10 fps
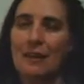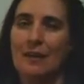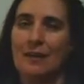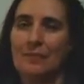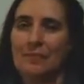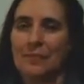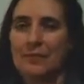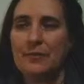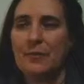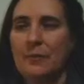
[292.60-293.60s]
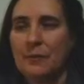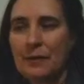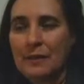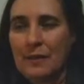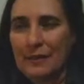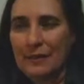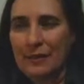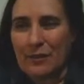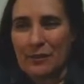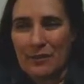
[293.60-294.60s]
Um, so,
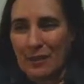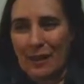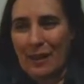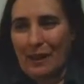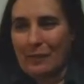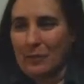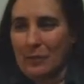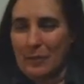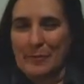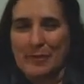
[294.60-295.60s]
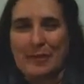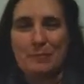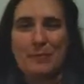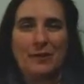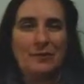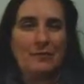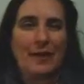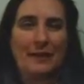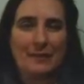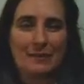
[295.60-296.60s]
you know, I, I don't know, maybe 10 bucks a
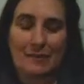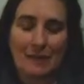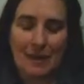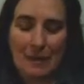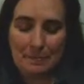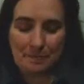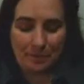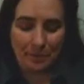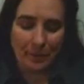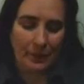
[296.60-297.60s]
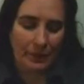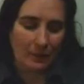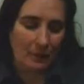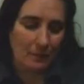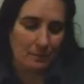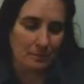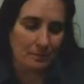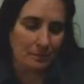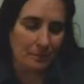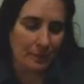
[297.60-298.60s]
vial at the time. Um,
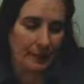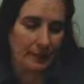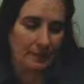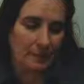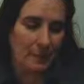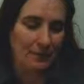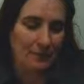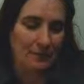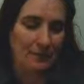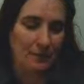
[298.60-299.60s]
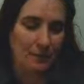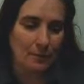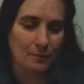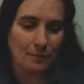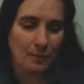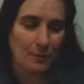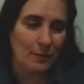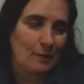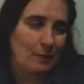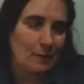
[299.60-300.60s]
the parasite herbs were
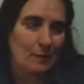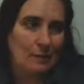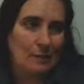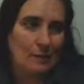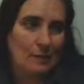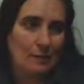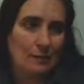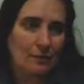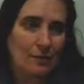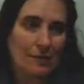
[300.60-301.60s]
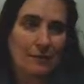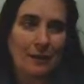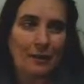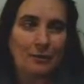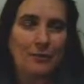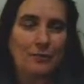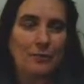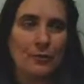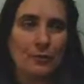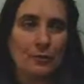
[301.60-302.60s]
uh, $20
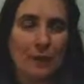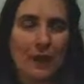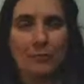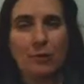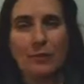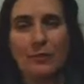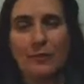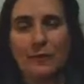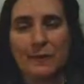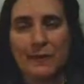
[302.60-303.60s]
for the black walnut whole